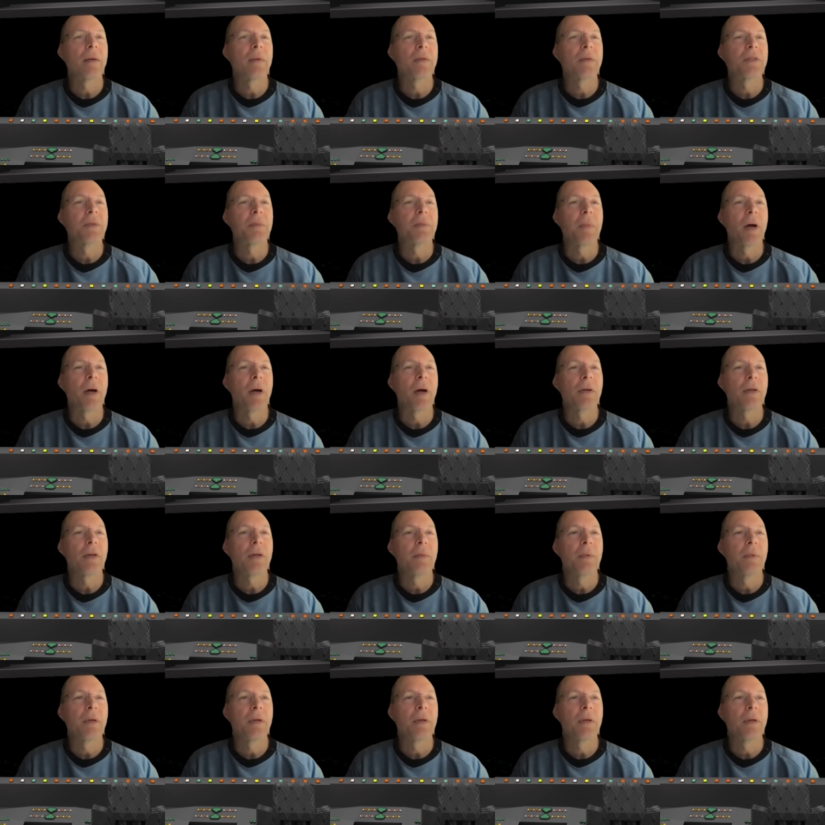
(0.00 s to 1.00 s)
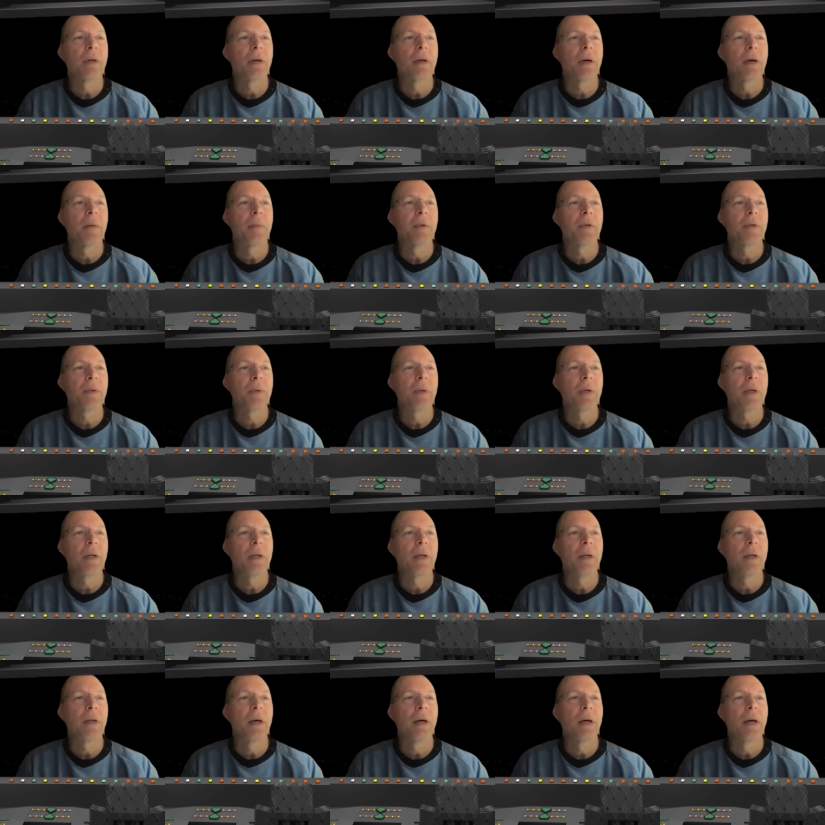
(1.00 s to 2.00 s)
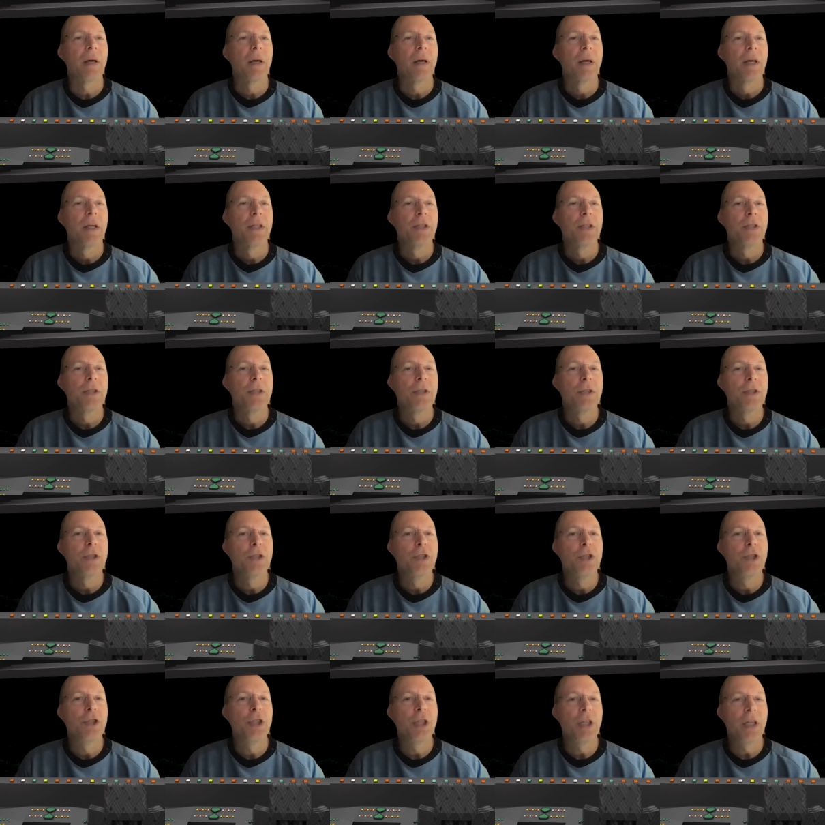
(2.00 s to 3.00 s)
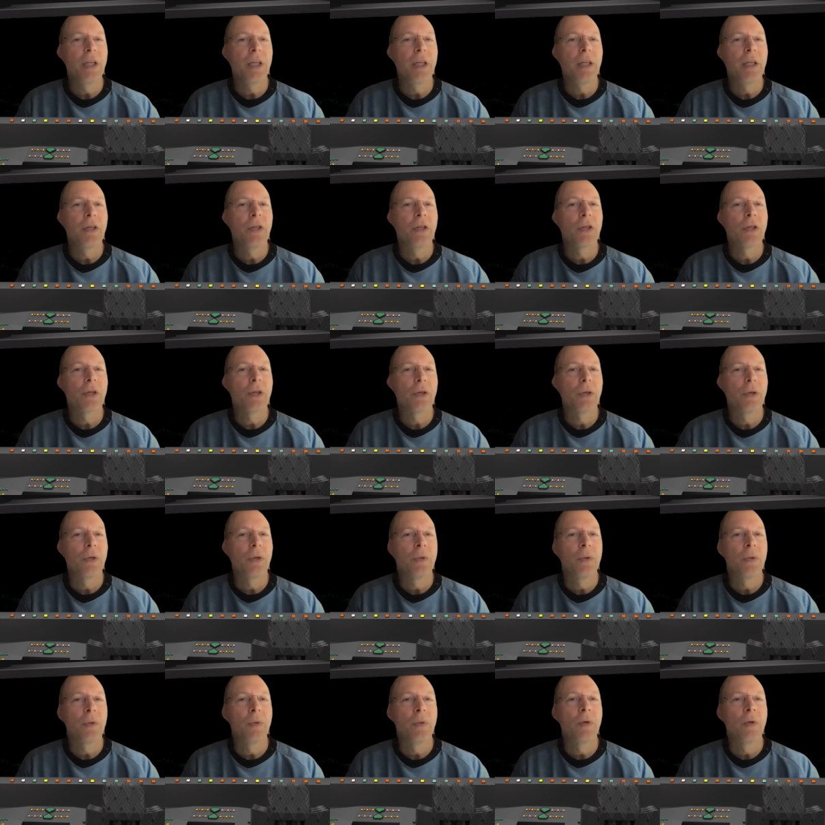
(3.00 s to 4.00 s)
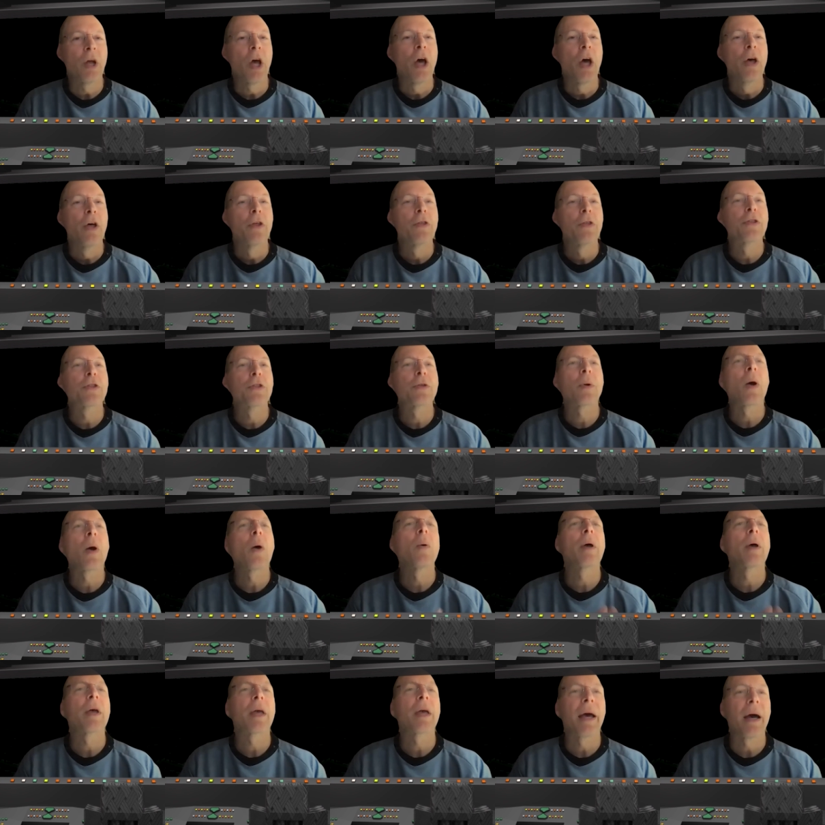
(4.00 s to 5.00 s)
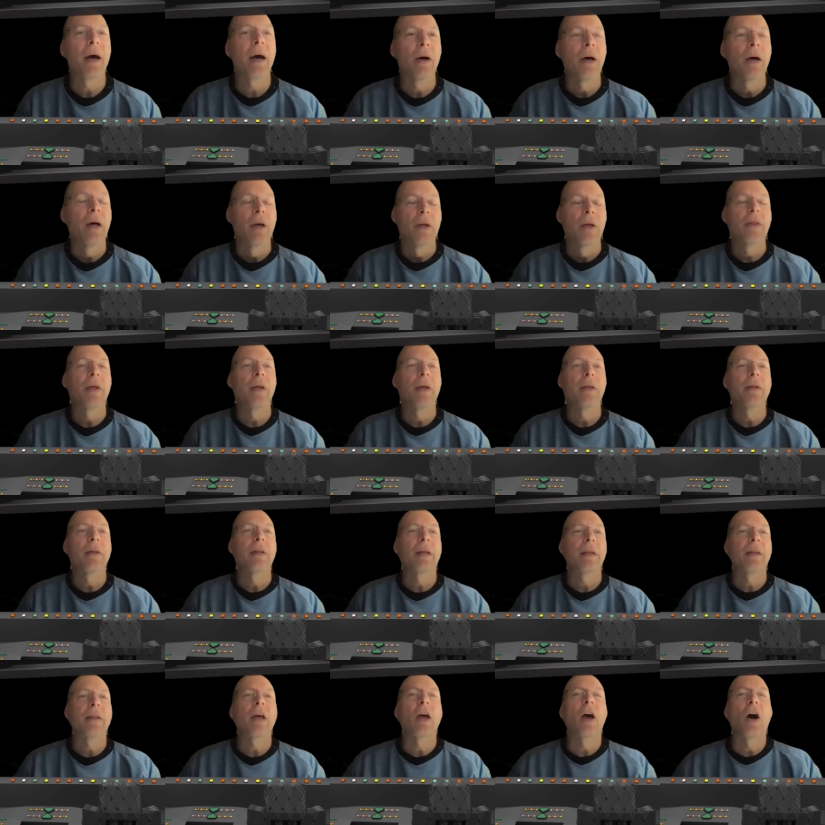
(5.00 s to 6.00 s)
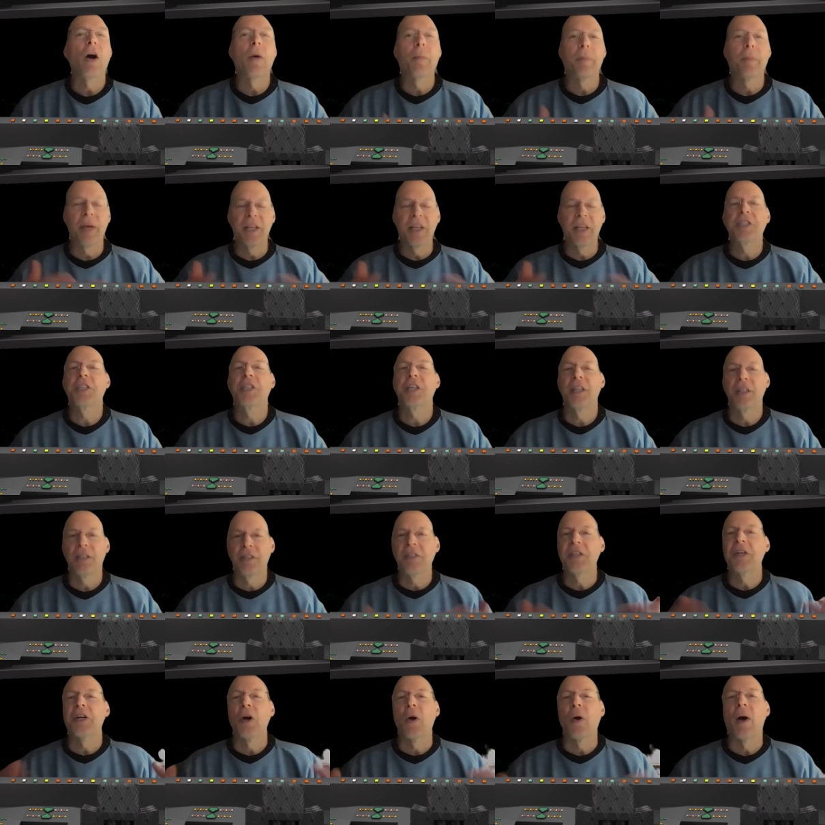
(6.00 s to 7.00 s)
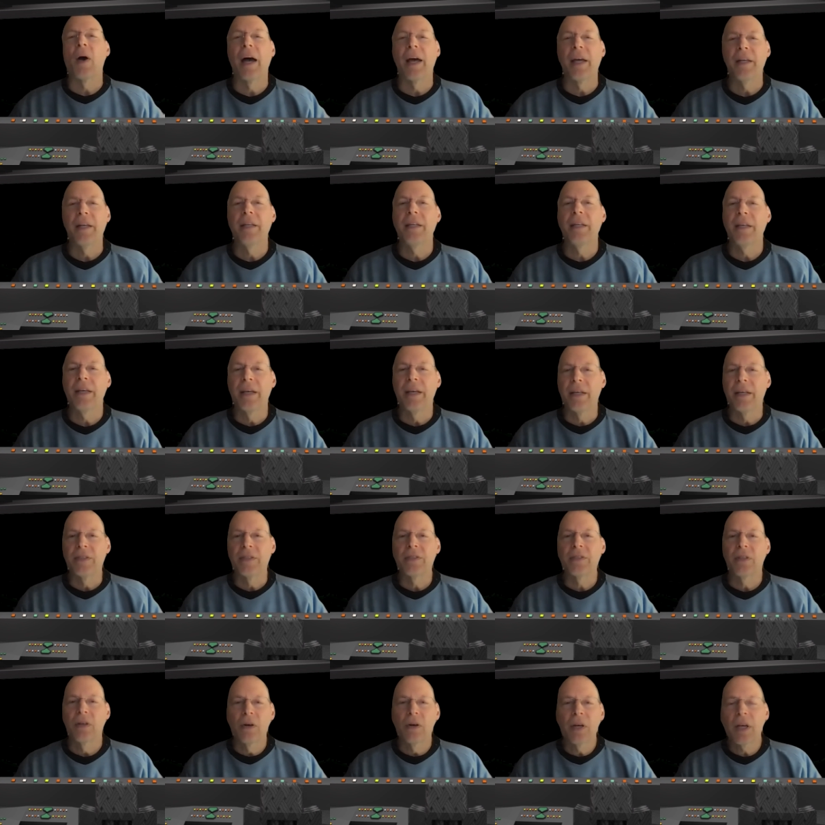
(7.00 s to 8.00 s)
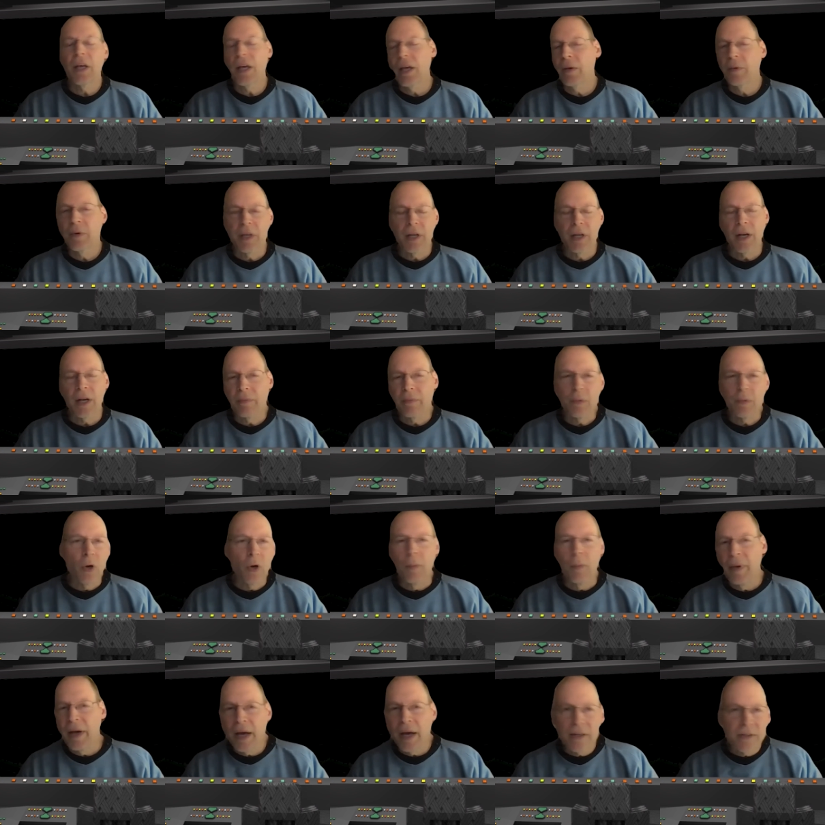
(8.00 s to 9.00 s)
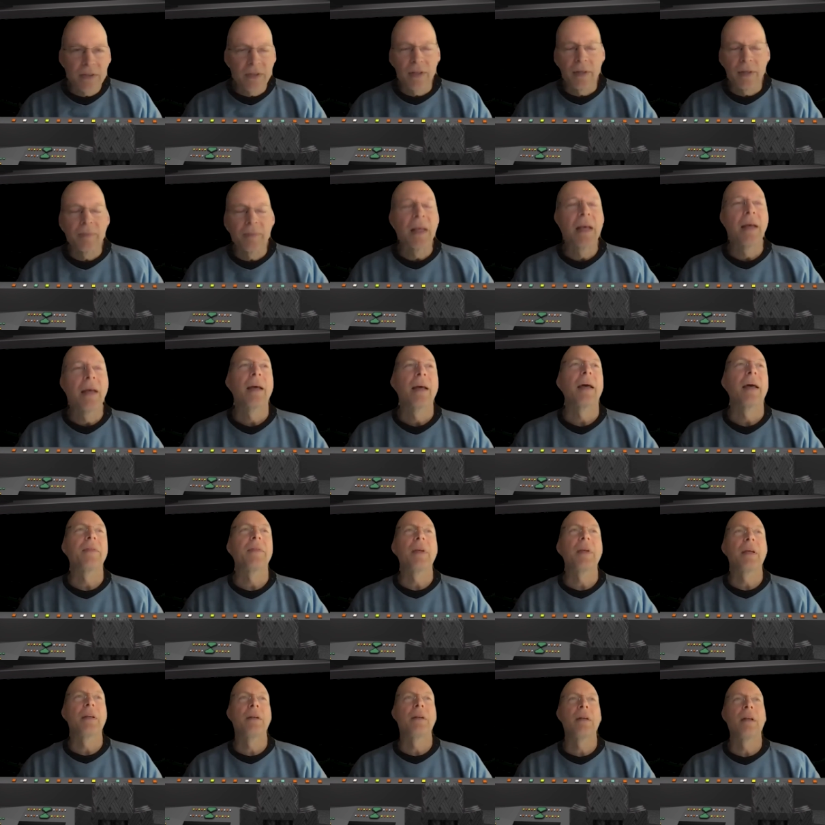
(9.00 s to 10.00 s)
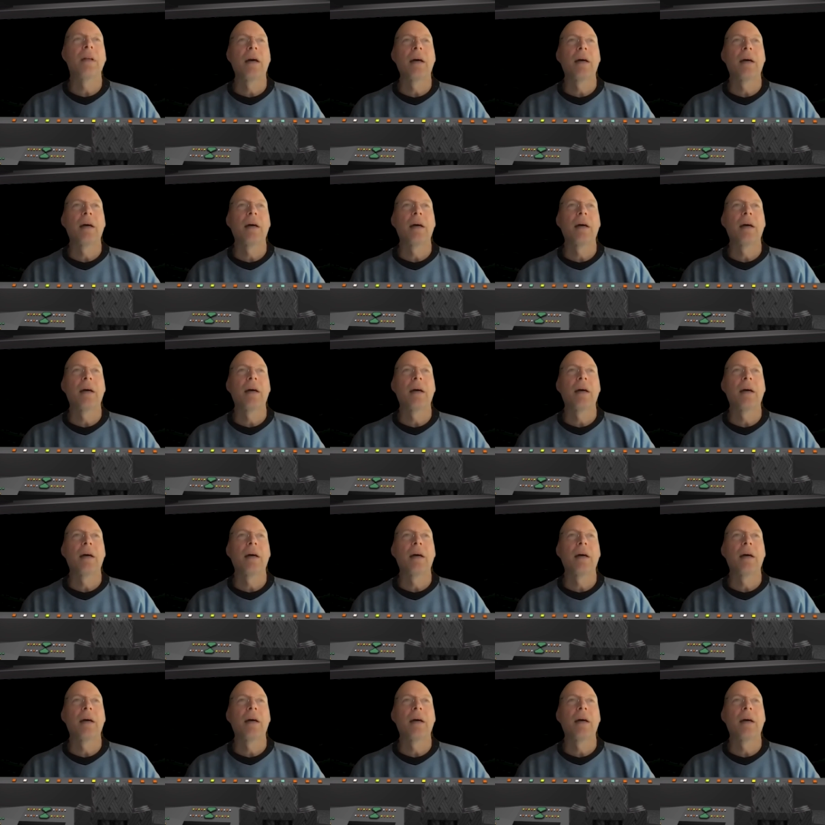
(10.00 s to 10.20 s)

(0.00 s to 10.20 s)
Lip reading: was some argument between Gene Kuhn throwing out, they all pitch in, ideas. Okay, we could have them go back to, and then